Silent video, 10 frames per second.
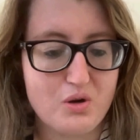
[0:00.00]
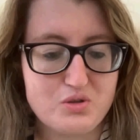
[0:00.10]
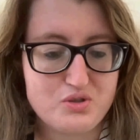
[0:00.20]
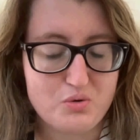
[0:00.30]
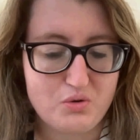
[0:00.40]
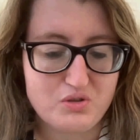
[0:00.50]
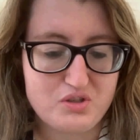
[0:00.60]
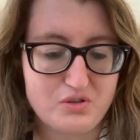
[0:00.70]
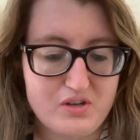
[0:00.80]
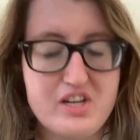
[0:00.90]
cultural
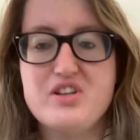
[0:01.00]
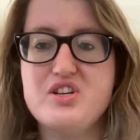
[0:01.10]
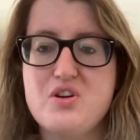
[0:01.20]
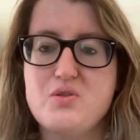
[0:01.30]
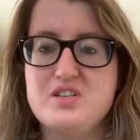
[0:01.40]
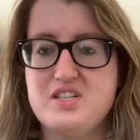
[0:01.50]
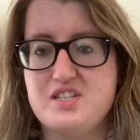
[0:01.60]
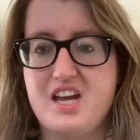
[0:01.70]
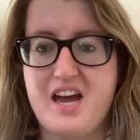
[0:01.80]
degree, or you don't need